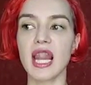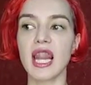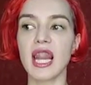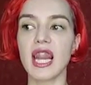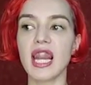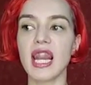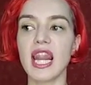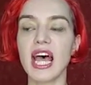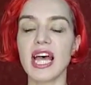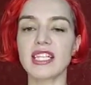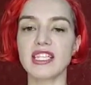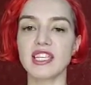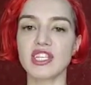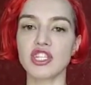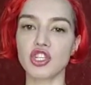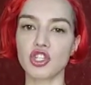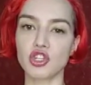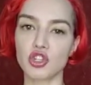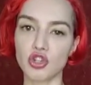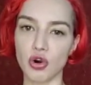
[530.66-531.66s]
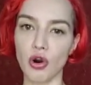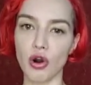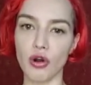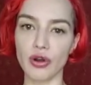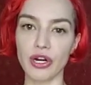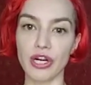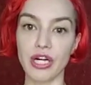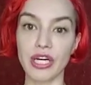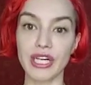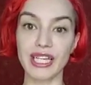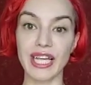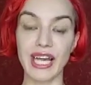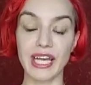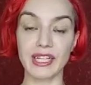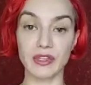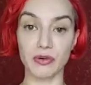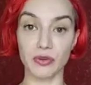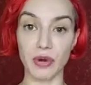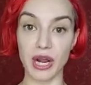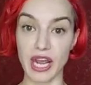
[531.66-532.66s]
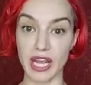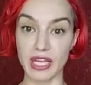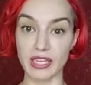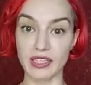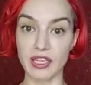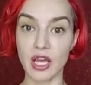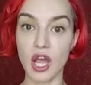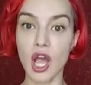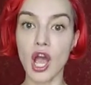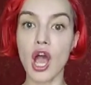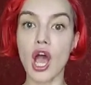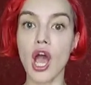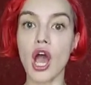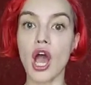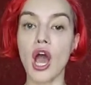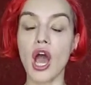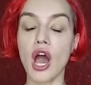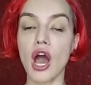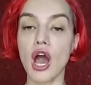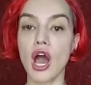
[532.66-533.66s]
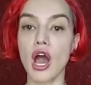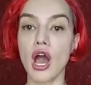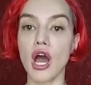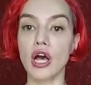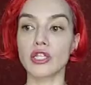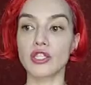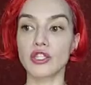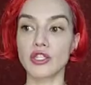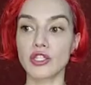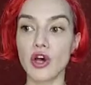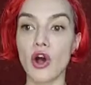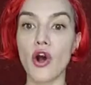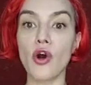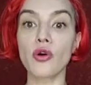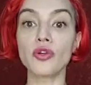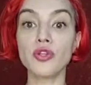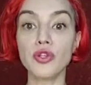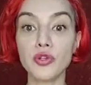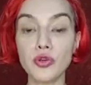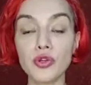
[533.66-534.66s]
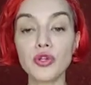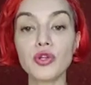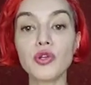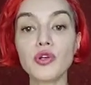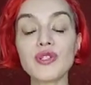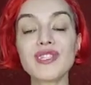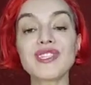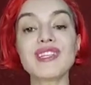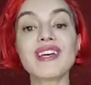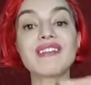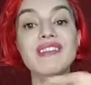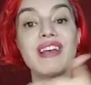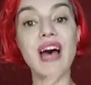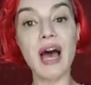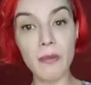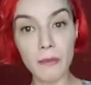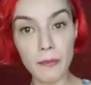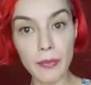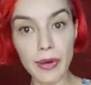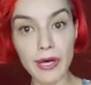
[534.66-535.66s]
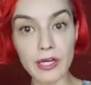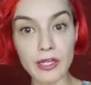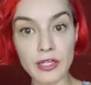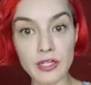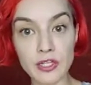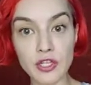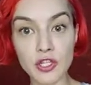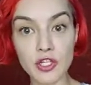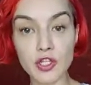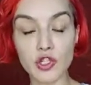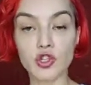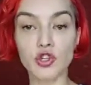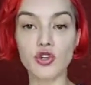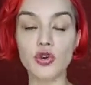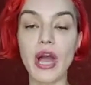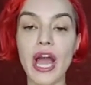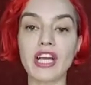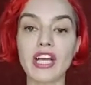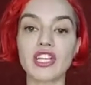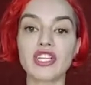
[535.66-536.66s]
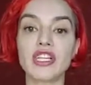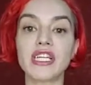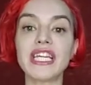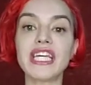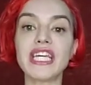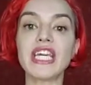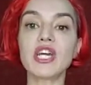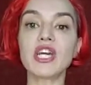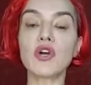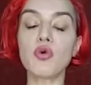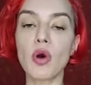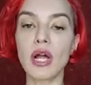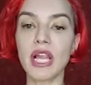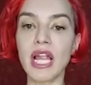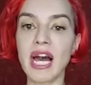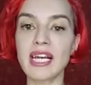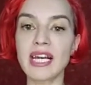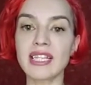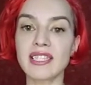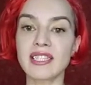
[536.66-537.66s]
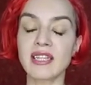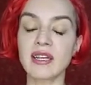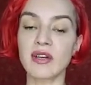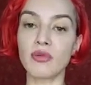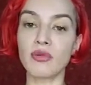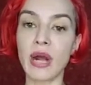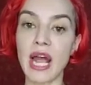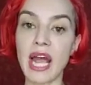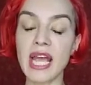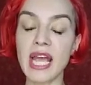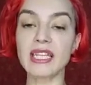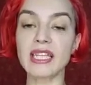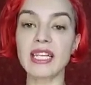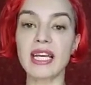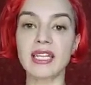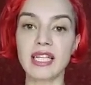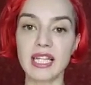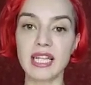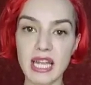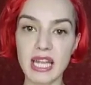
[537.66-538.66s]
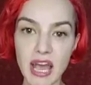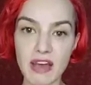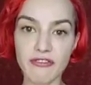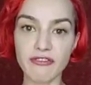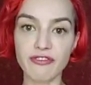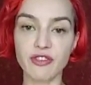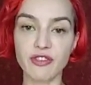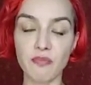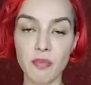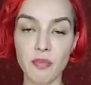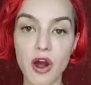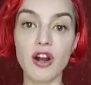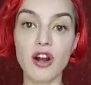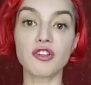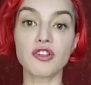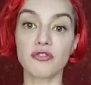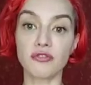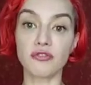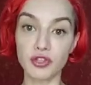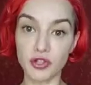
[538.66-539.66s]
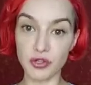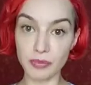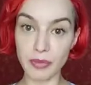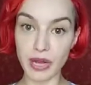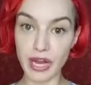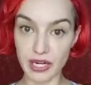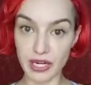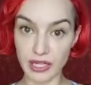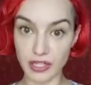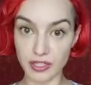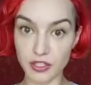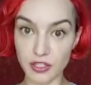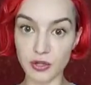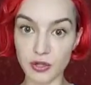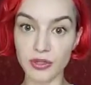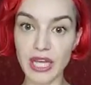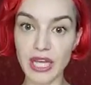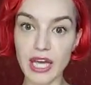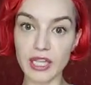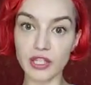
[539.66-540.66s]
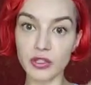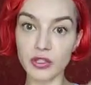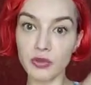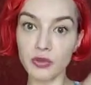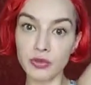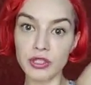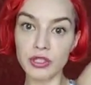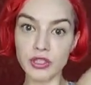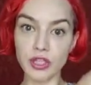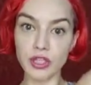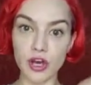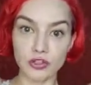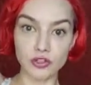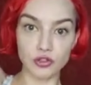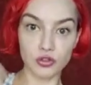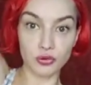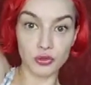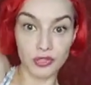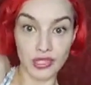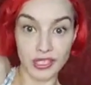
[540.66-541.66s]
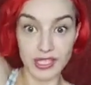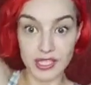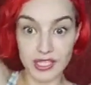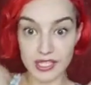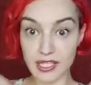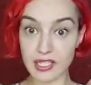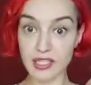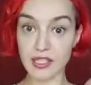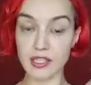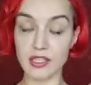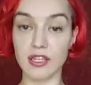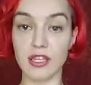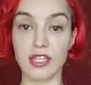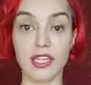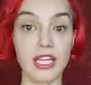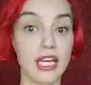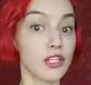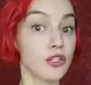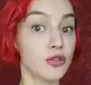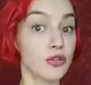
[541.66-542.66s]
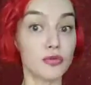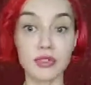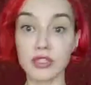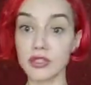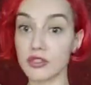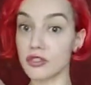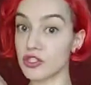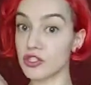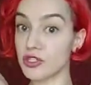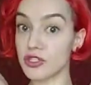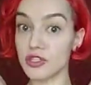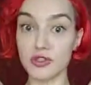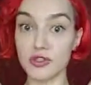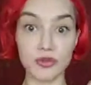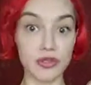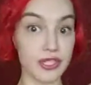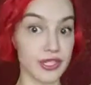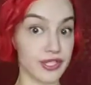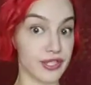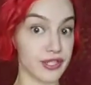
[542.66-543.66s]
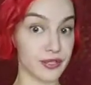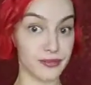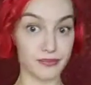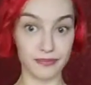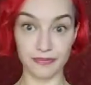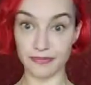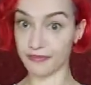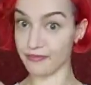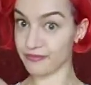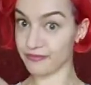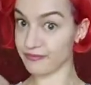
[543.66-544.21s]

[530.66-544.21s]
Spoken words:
less stronger than the right. So you use the dumbbells to actually equalize the right and the left part of your body. So then you will not do this, then you will just do this.